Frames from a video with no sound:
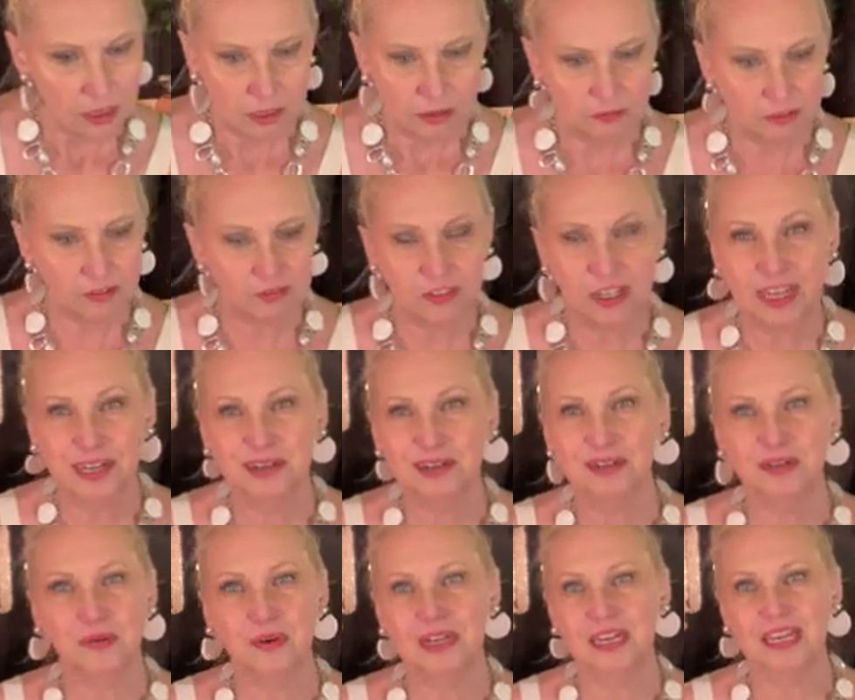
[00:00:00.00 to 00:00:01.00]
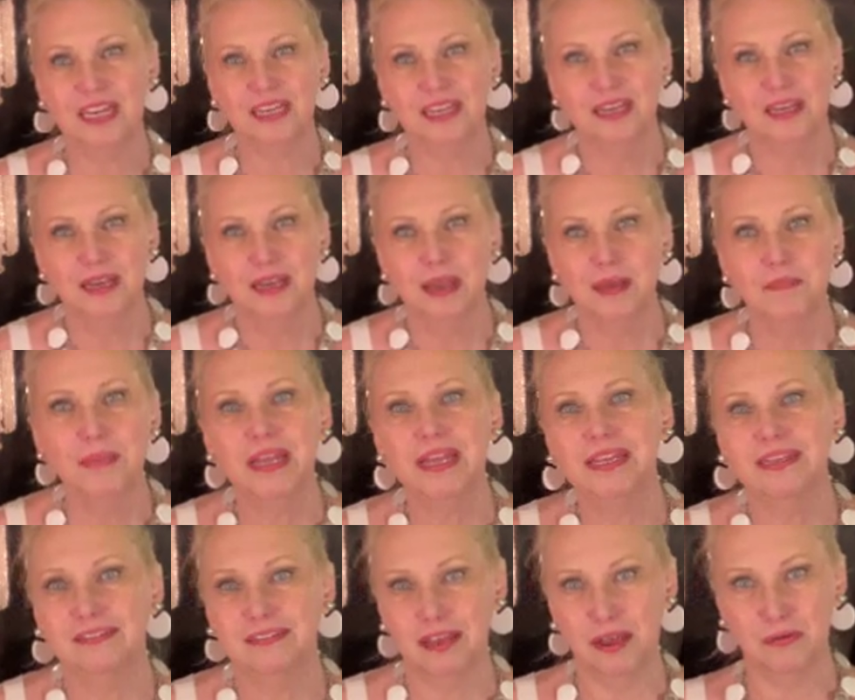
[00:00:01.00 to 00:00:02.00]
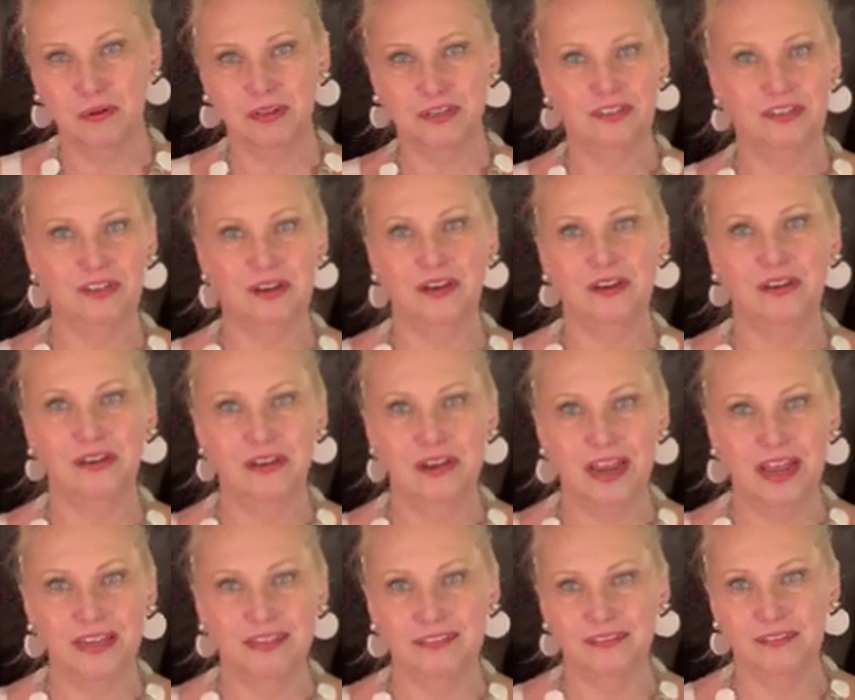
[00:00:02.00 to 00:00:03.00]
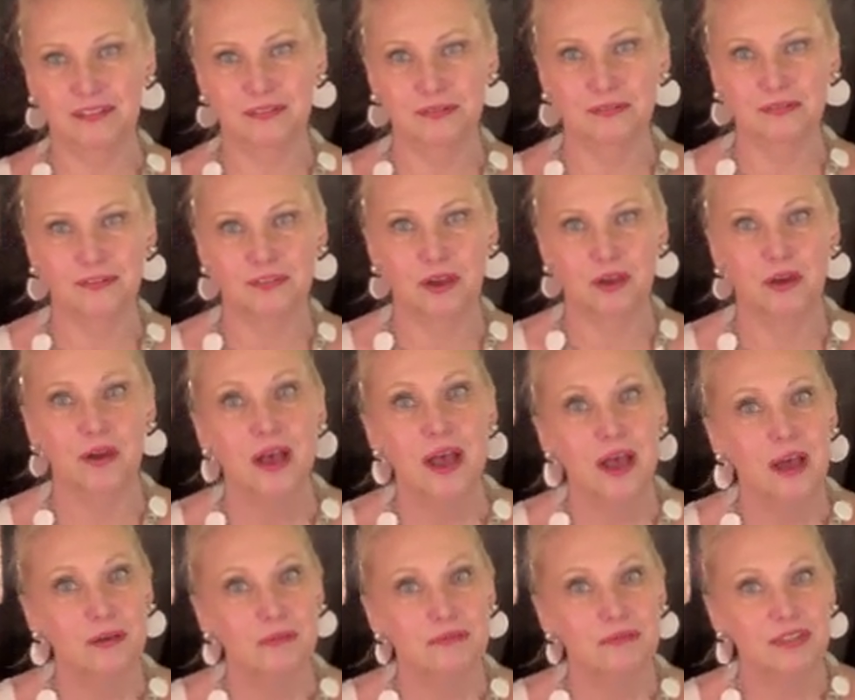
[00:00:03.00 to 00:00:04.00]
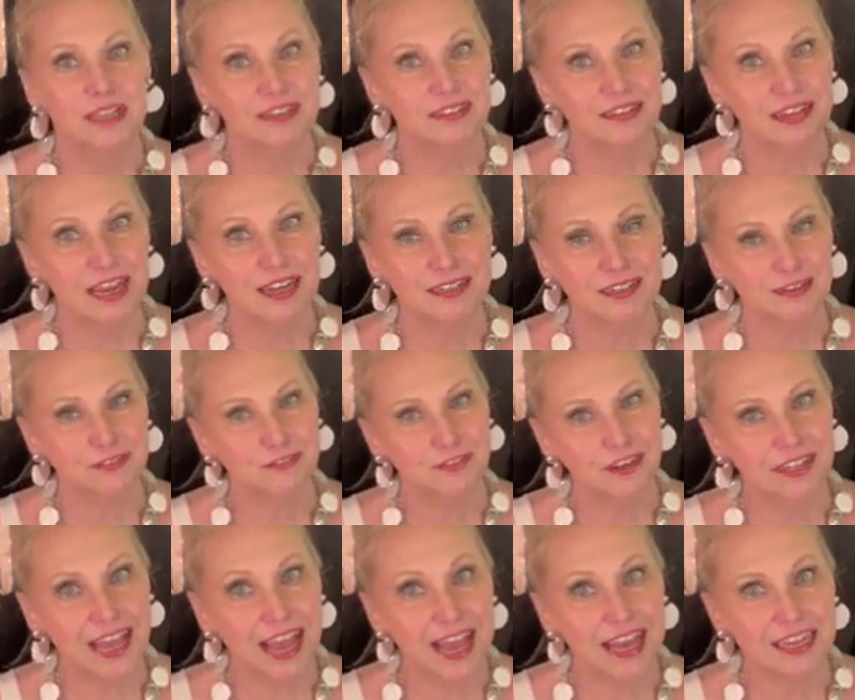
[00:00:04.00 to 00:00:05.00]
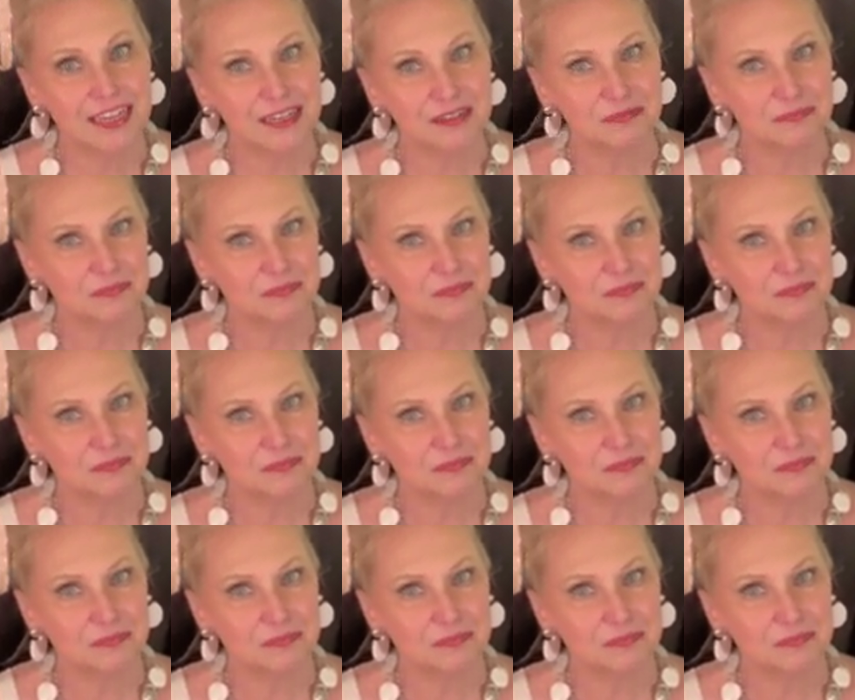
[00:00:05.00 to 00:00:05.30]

15 or 20 minis I want to show you next too. So please stay tuned for that.